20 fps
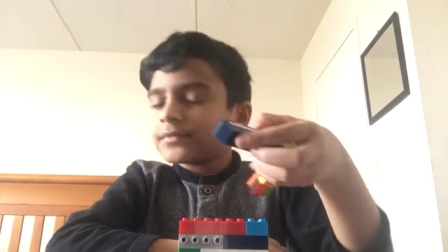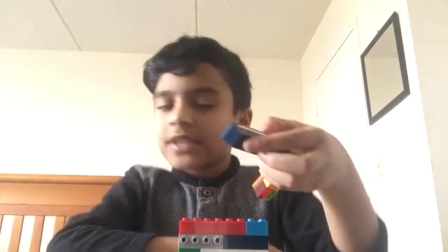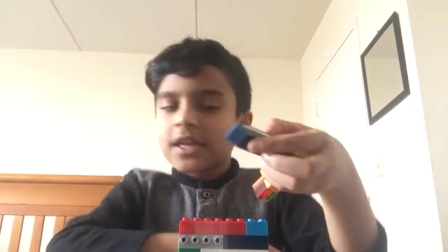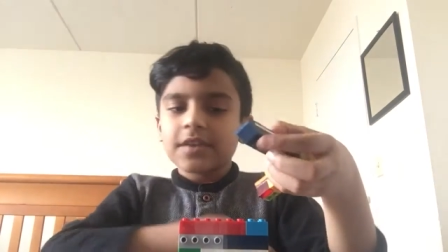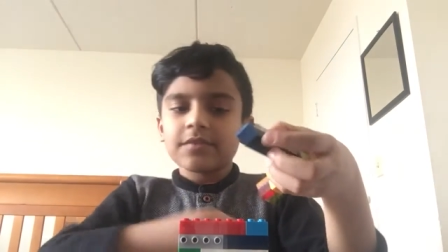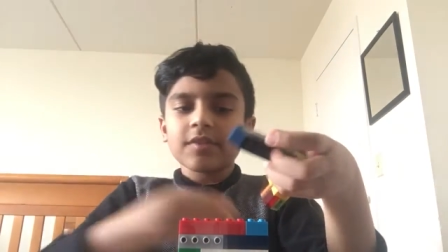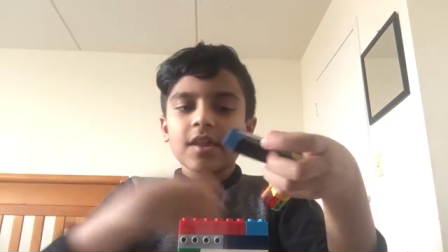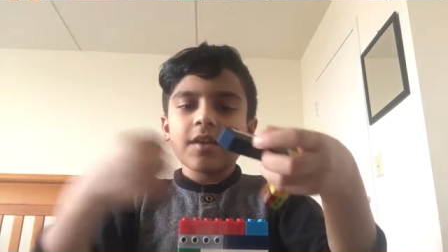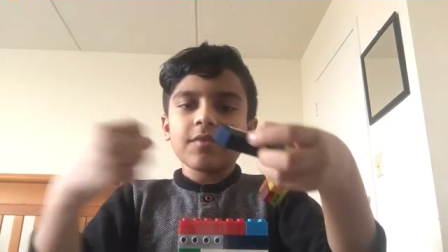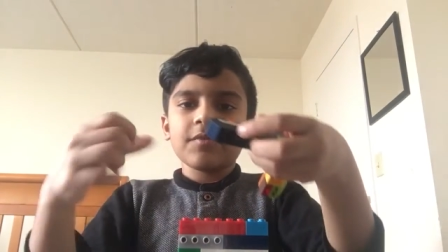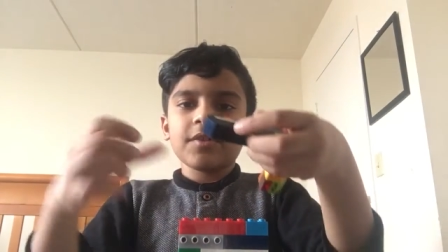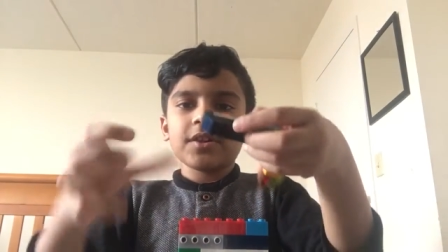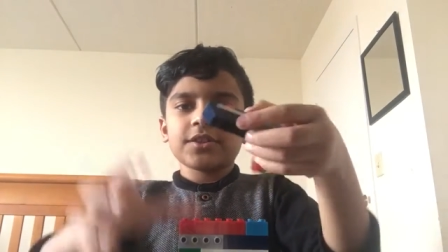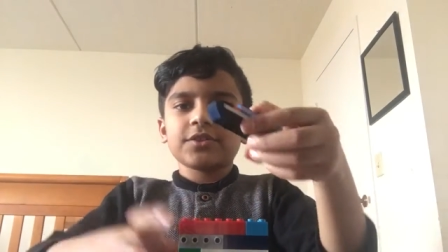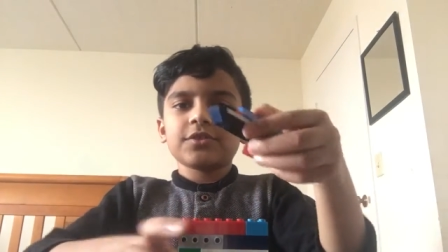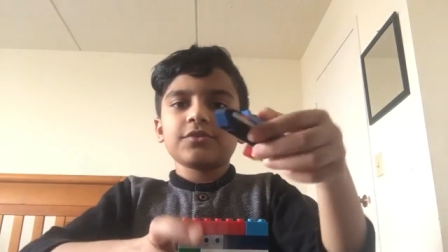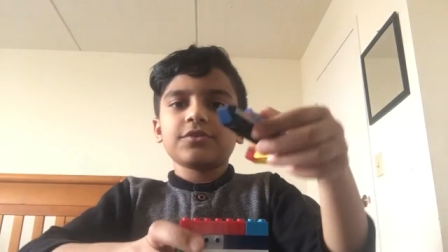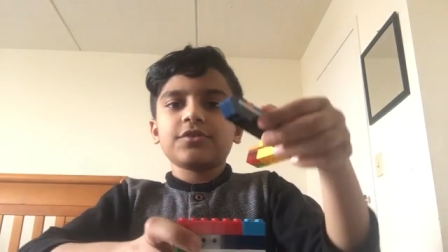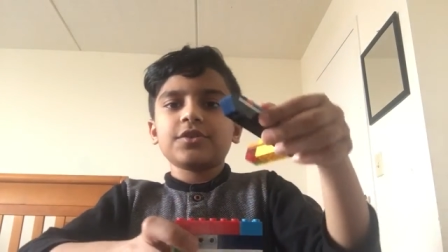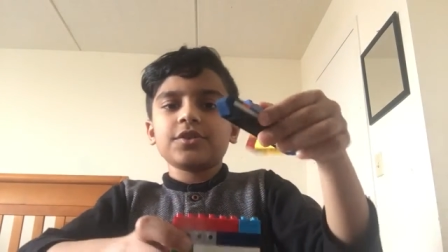And then what
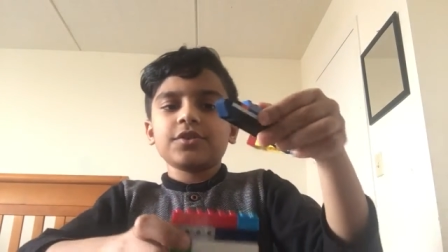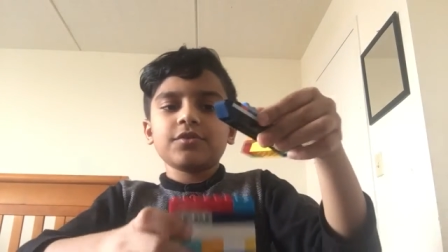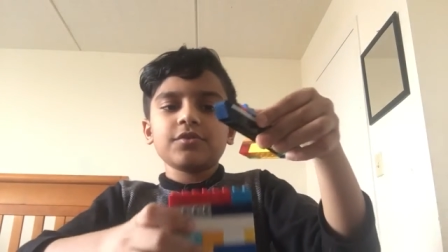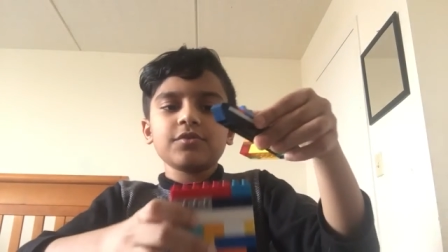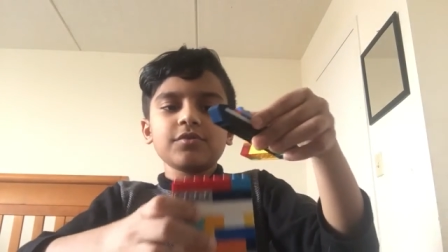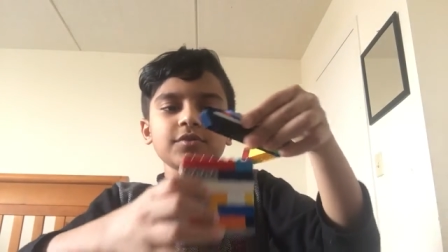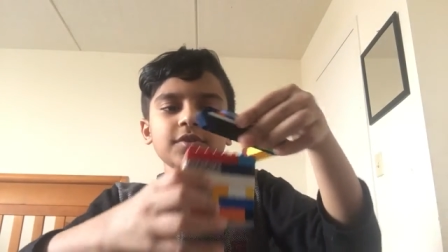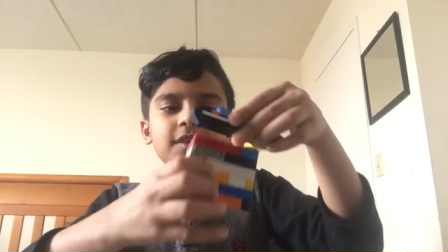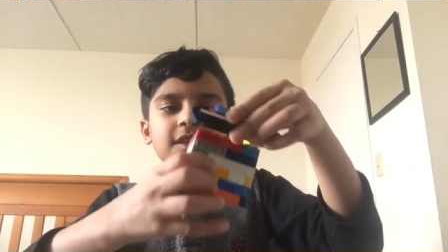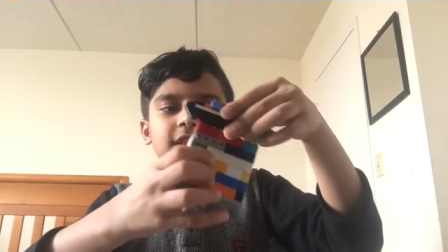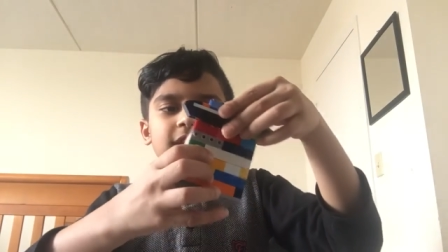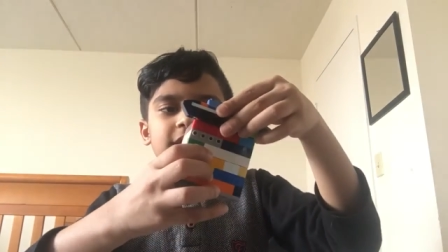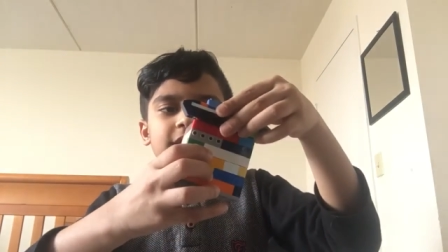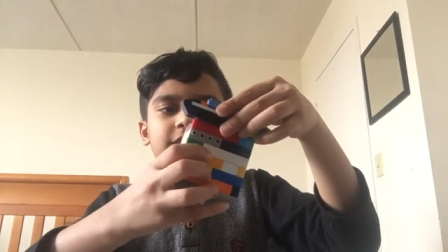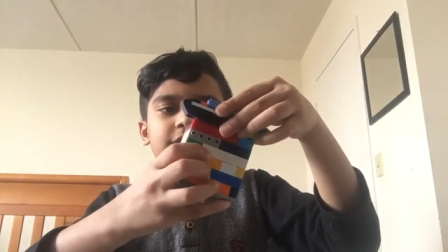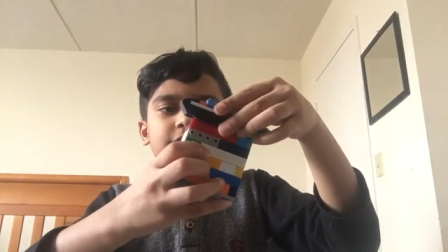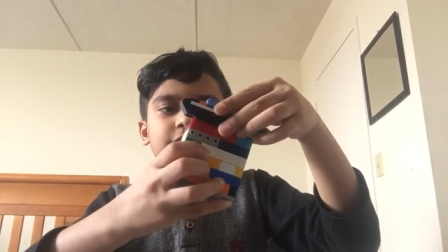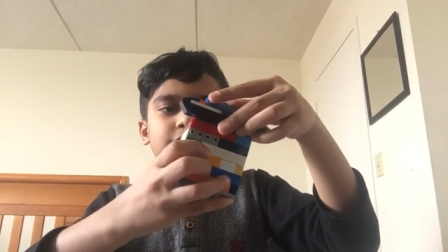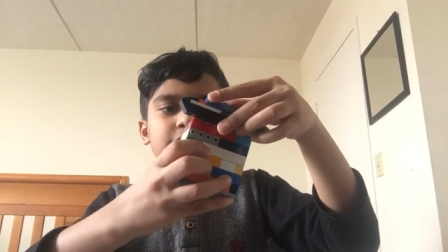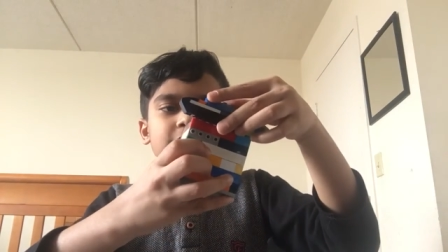you do
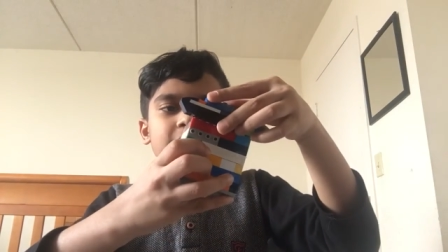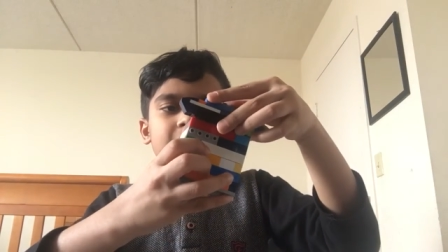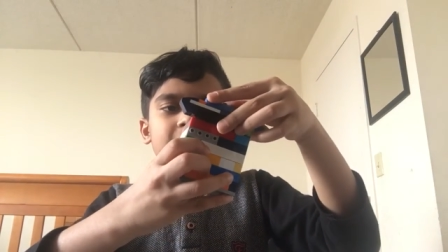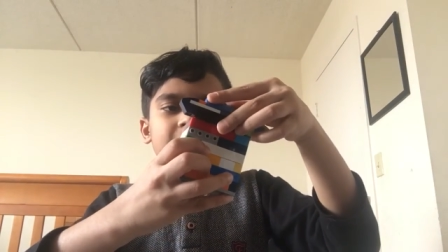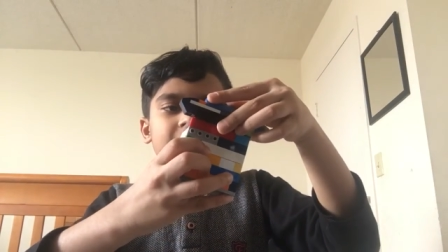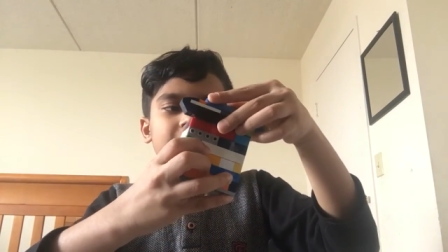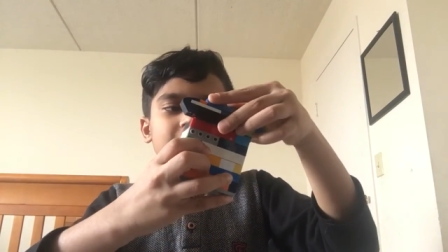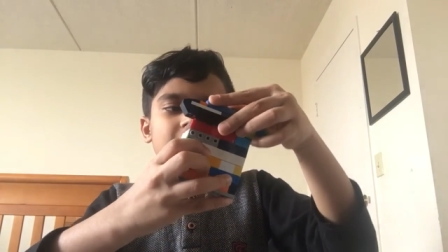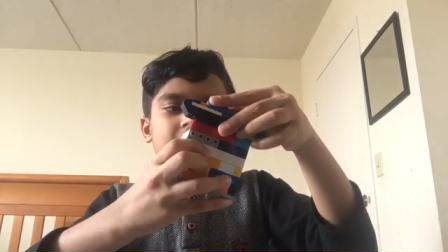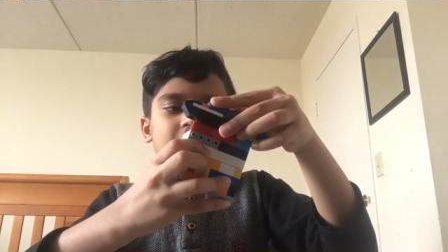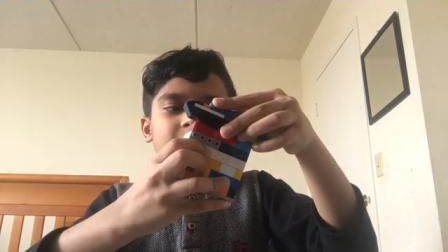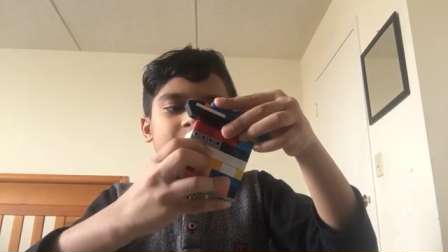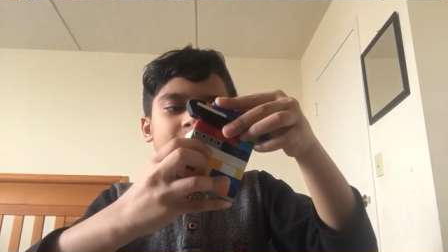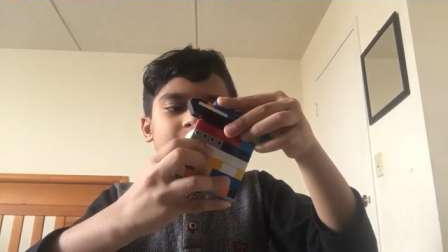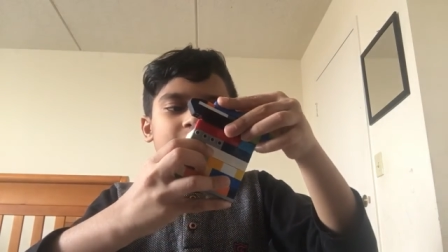is you take it